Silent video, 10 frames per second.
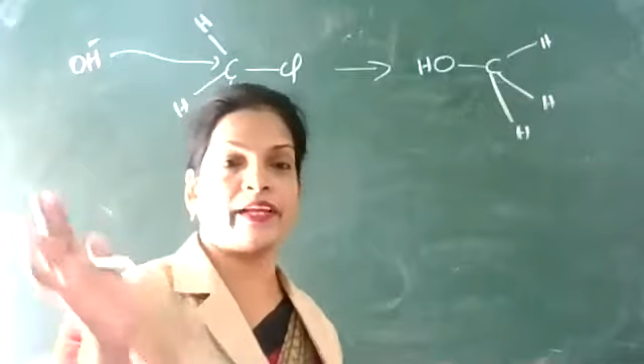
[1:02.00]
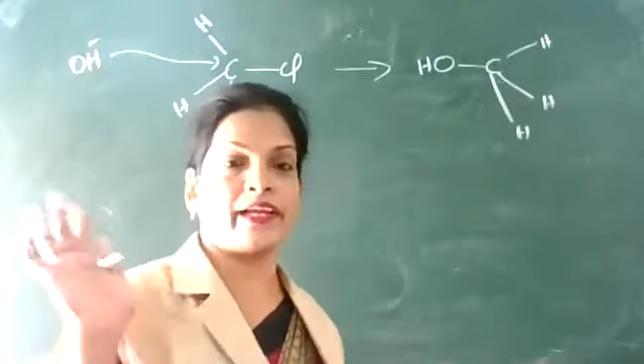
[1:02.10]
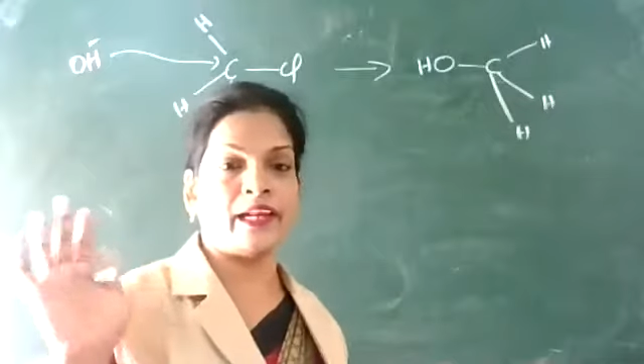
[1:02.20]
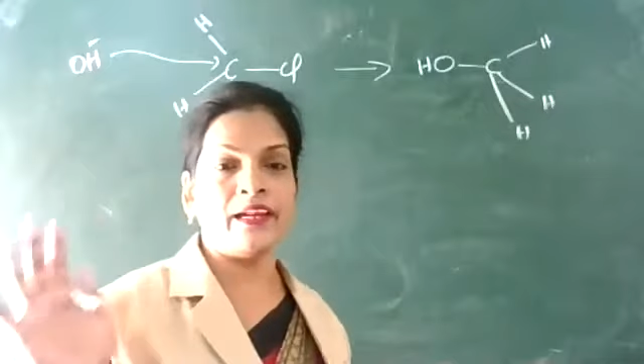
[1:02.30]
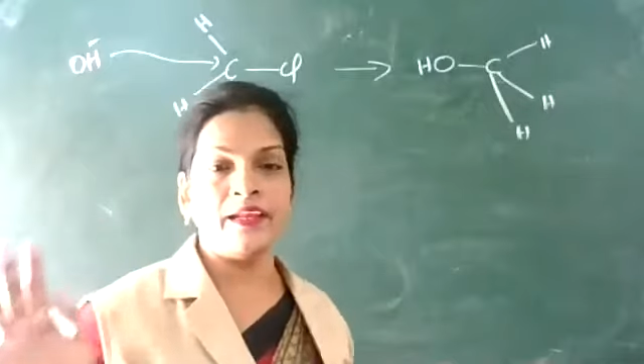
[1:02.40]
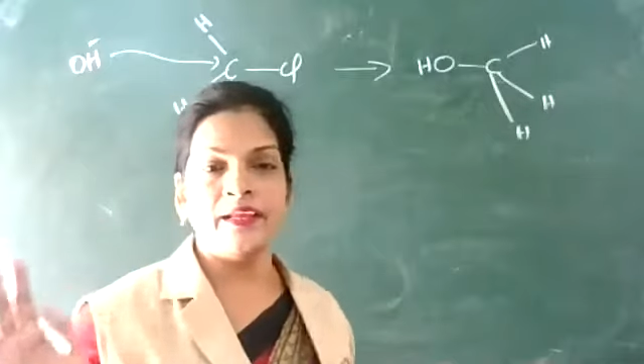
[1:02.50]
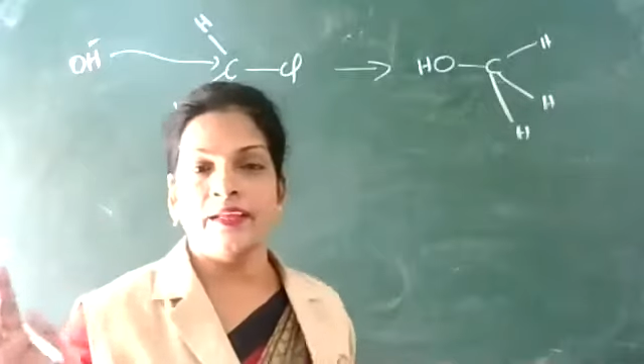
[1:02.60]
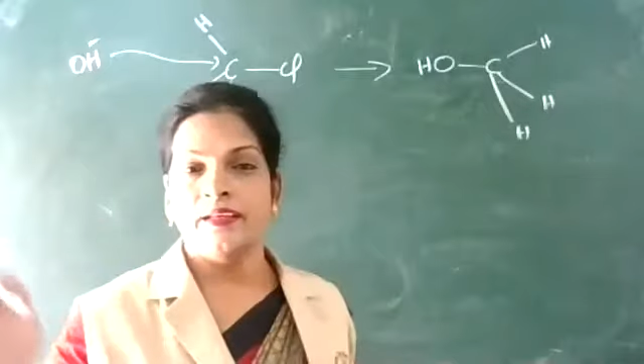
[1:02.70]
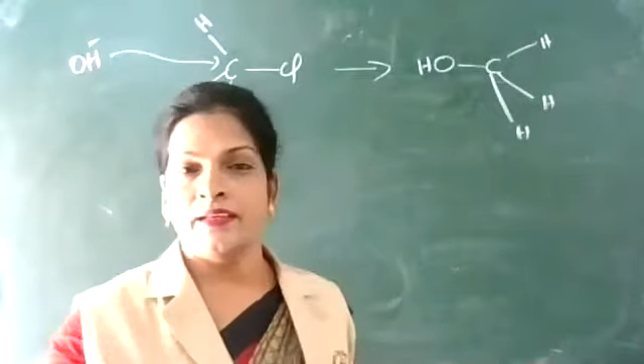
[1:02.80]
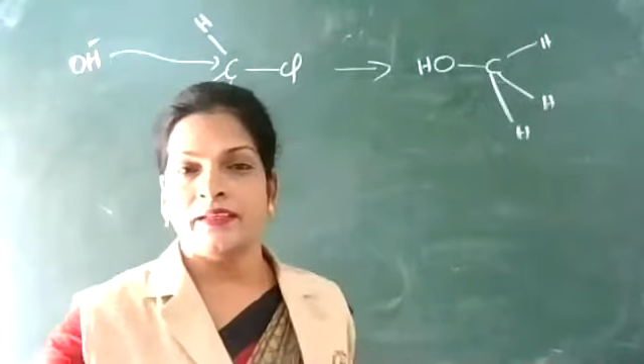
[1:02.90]
gale,
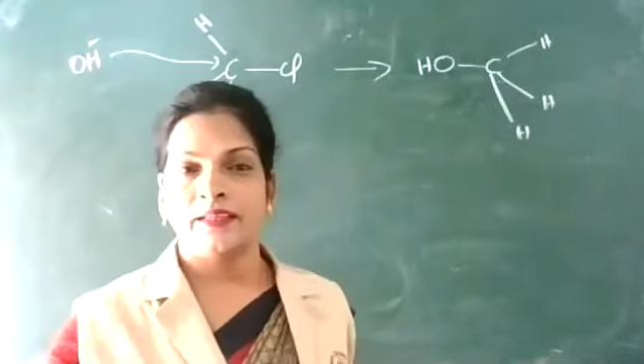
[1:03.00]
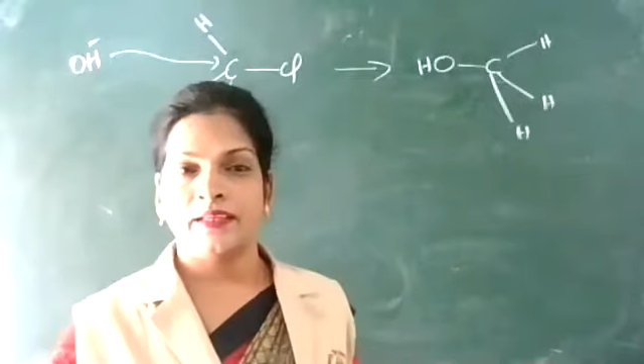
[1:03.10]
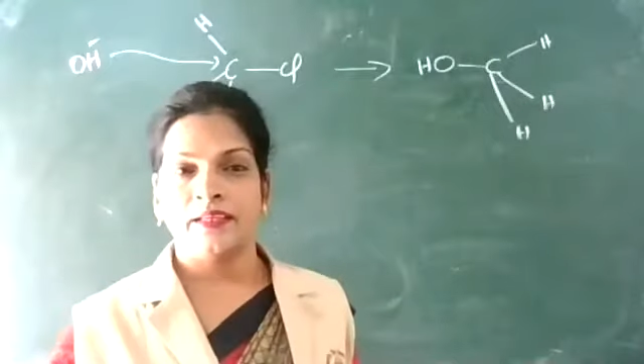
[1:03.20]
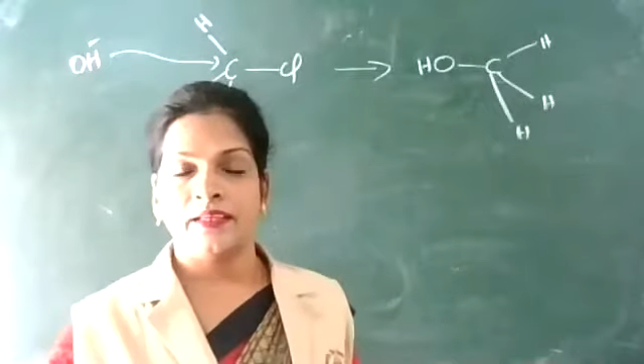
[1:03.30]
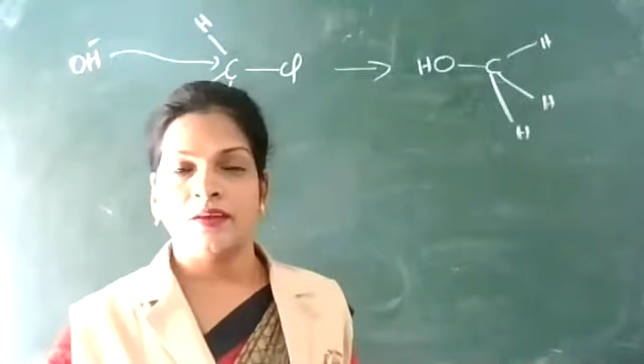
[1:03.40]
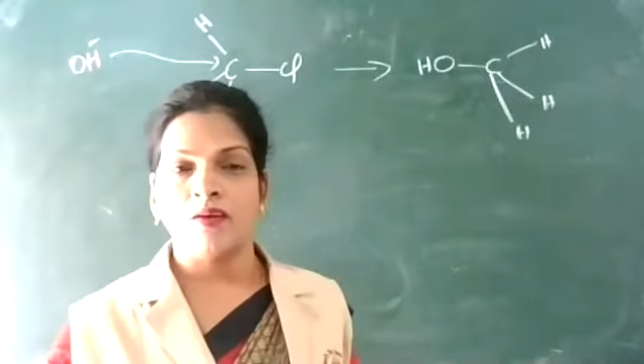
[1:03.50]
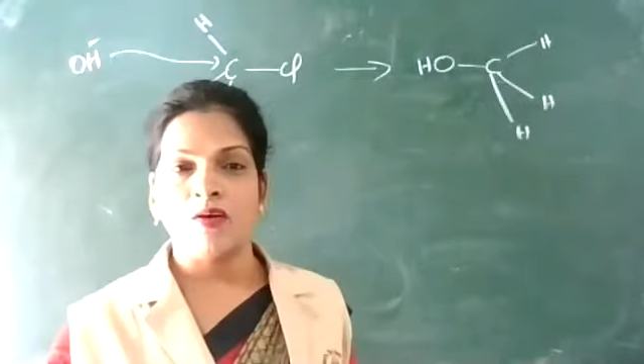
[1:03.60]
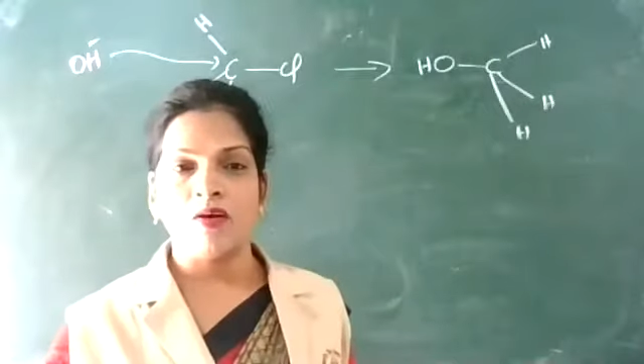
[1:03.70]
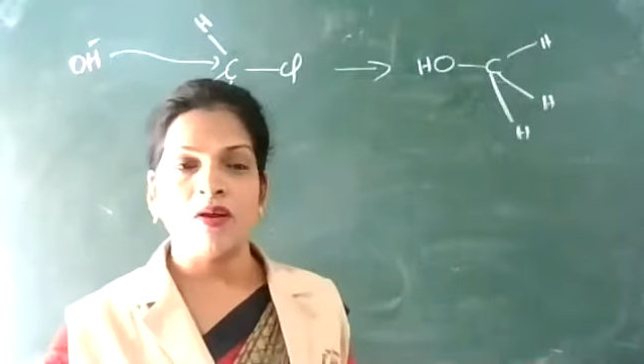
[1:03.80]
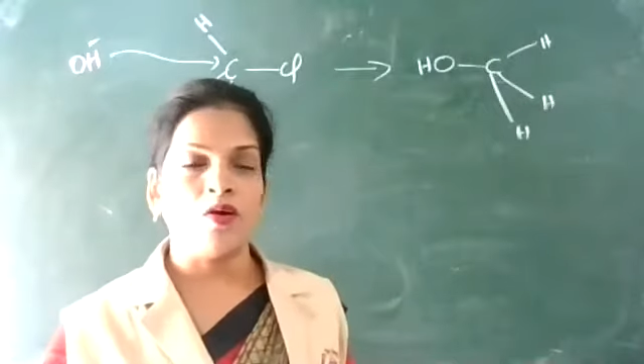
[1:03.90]
the
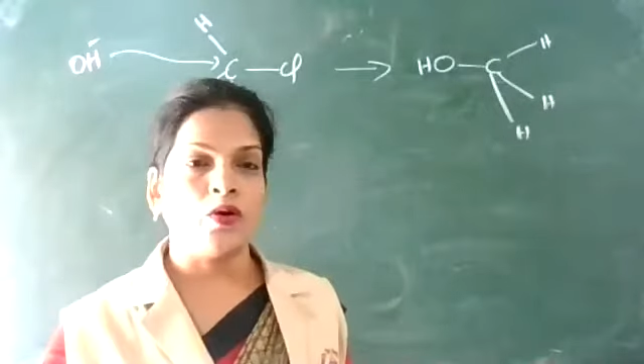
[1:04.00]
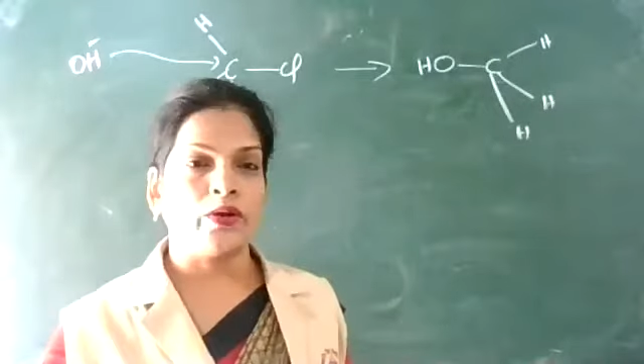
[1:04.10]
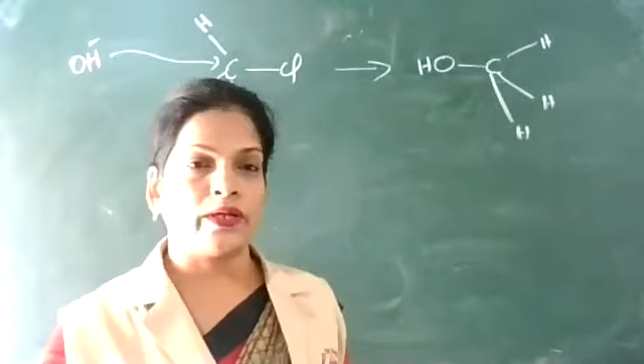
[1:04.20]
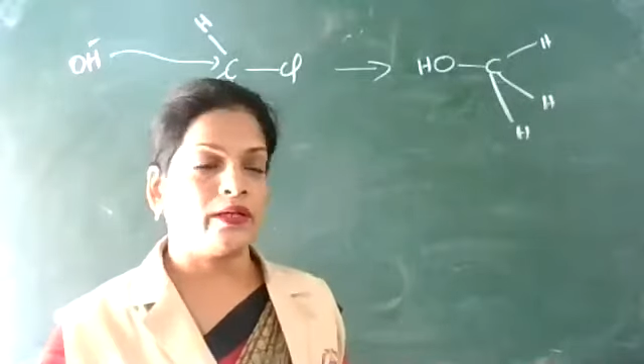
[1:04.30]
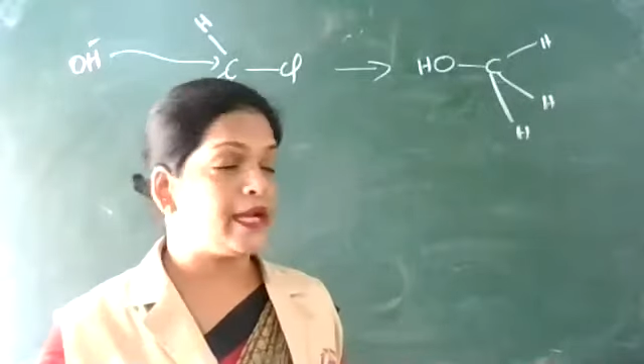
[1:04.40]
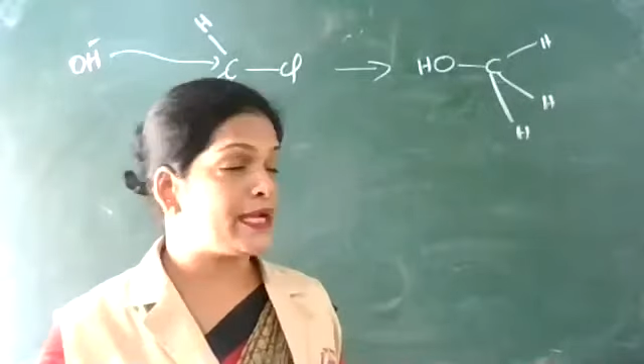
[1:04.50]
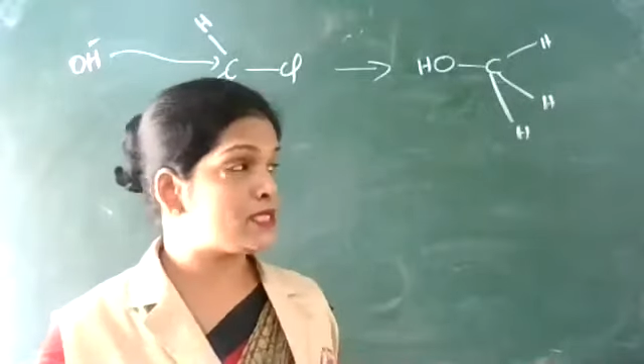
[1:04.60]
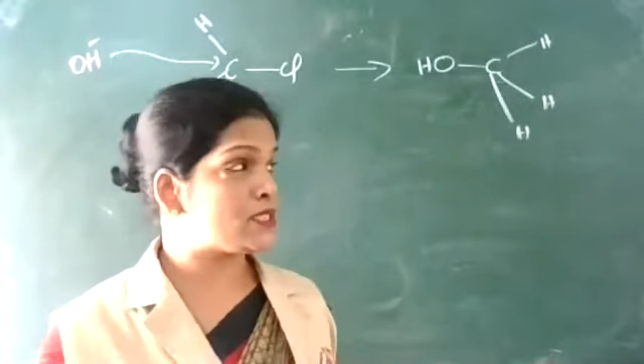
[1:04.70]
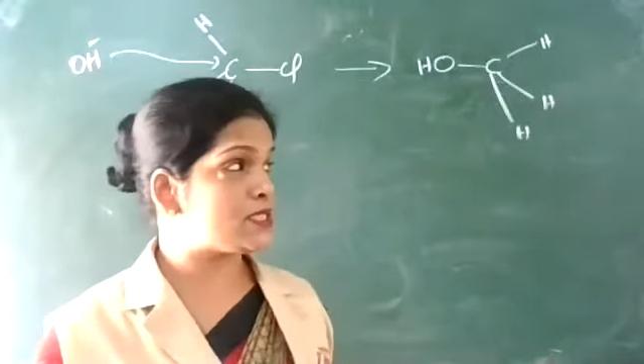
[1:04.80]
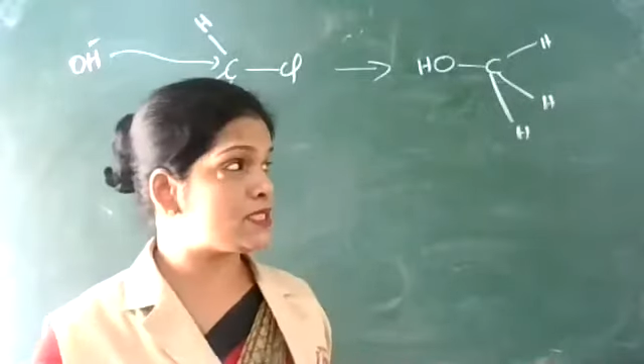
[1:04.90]
odd or
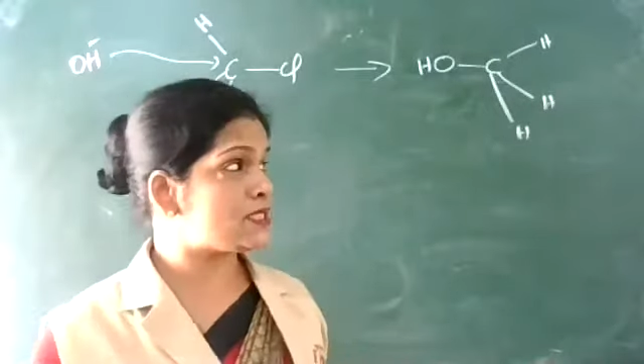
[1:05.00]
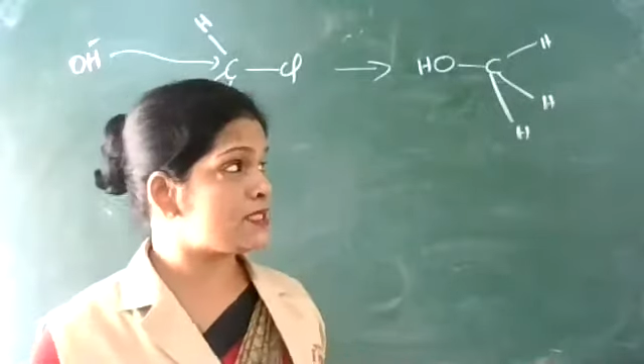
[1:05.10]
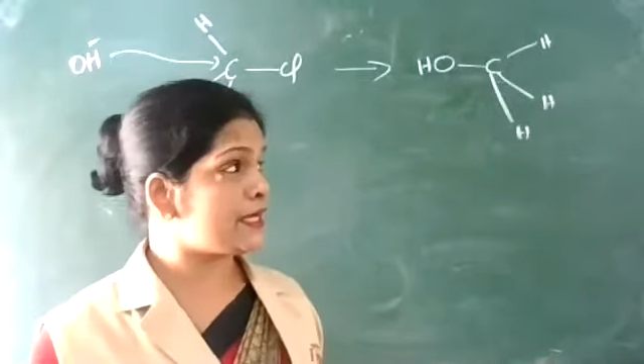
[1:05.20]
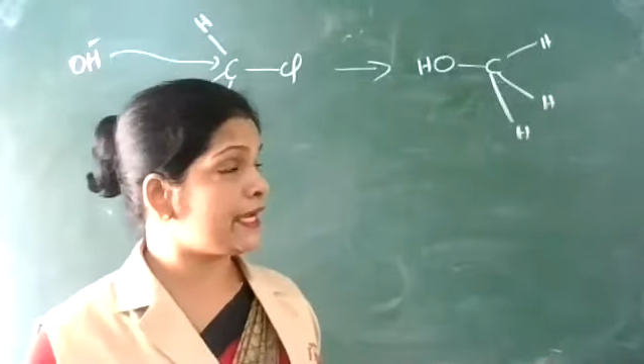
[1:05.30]
H